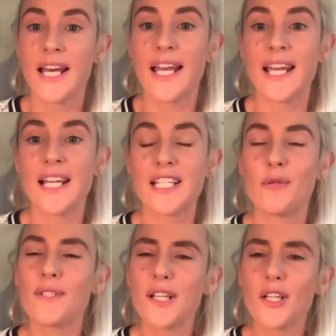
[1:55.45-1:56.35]
and he
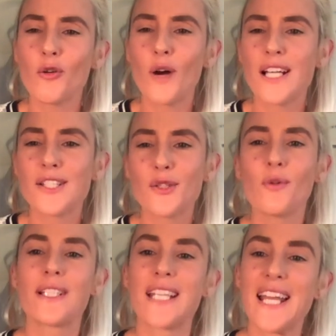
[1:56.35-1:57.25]
was on a quest to
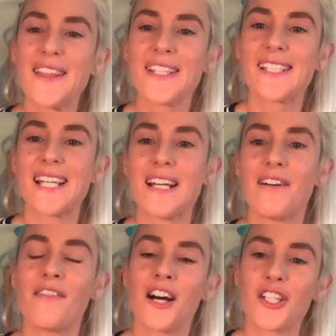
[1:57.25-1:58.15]
attain the state
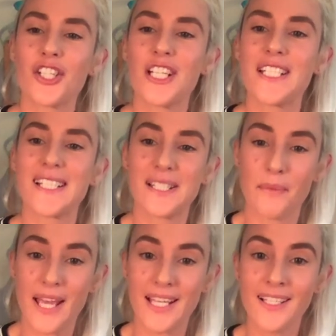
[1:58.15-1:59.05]
of Anshin
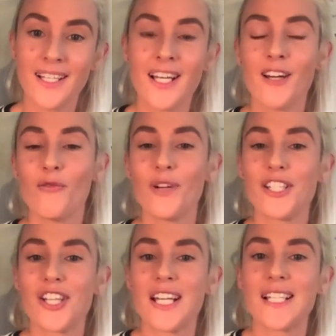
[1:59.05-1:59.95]
Ritsumei,
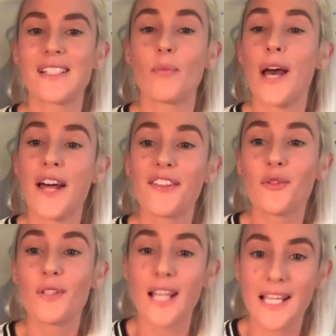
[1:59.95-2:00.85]
which is the path
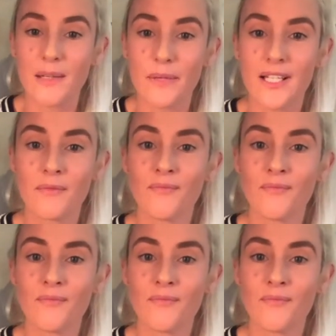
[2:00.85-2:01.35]
to enlightenment.